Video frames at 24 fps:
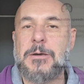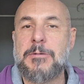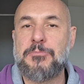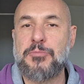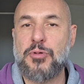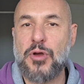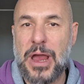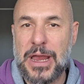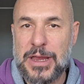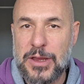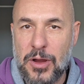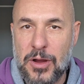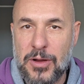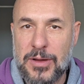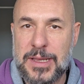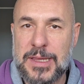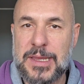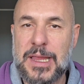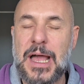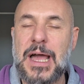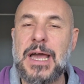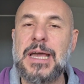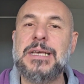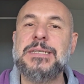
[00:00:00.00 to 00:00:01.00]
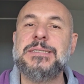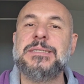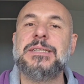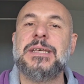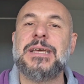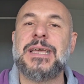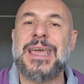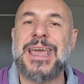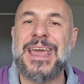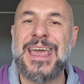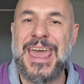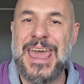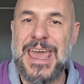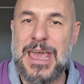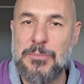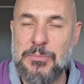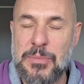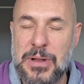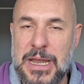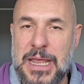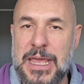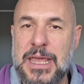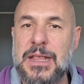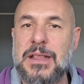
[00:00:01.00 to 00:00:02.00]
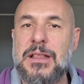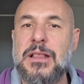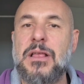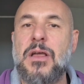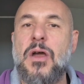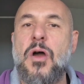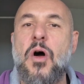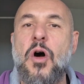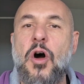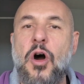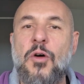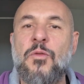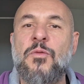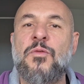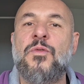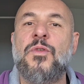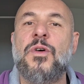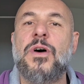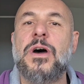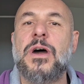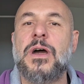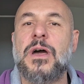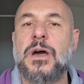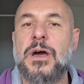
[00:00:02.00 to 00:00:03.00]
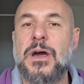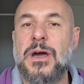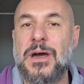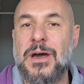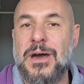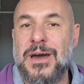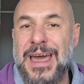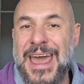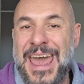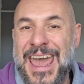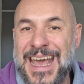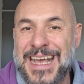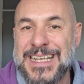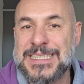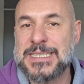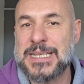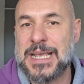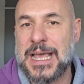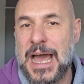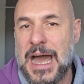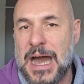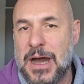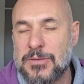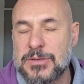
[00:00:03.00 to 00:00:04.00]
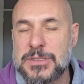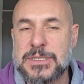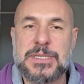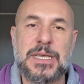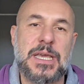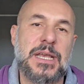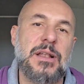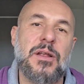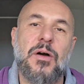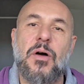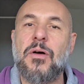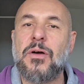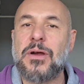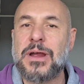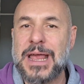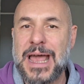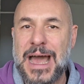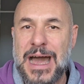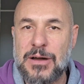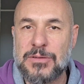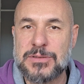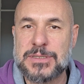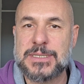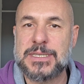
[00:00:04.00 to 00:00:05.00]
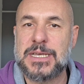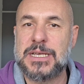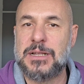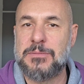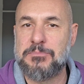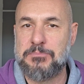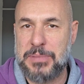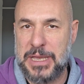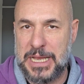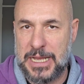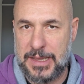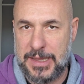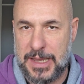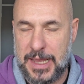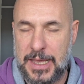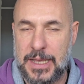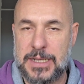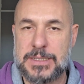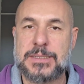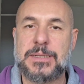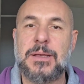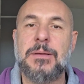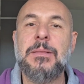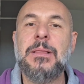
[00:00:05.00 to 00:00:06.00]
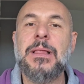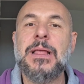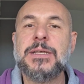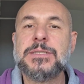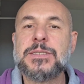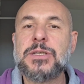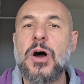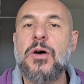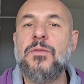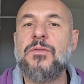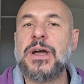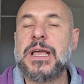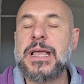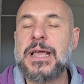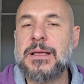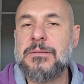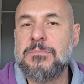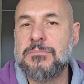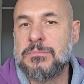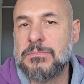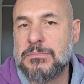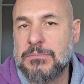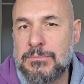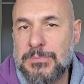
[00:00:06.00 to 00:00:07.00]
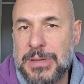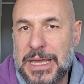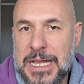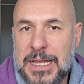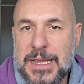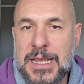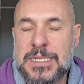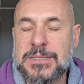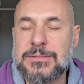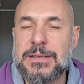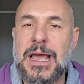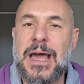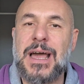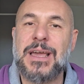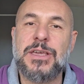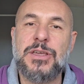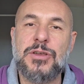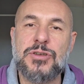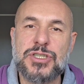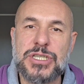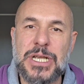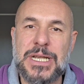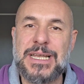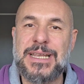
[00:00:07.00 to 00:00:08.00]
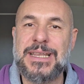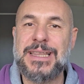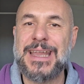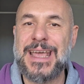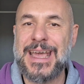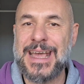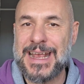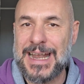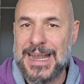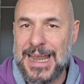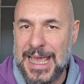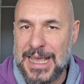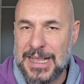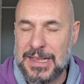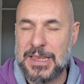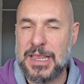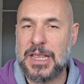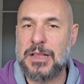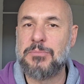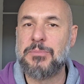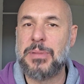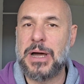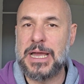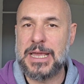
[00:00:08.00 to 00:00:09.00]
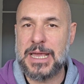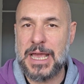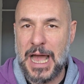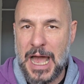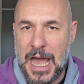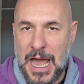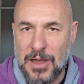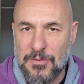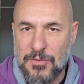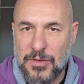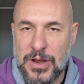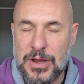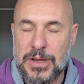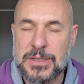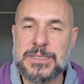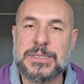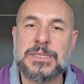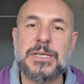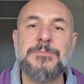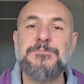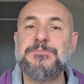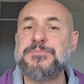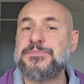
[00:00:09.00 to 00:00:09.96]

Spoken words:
prioritize the cabling of ex-council or council buildings. So the buildings that are usually neglected by others,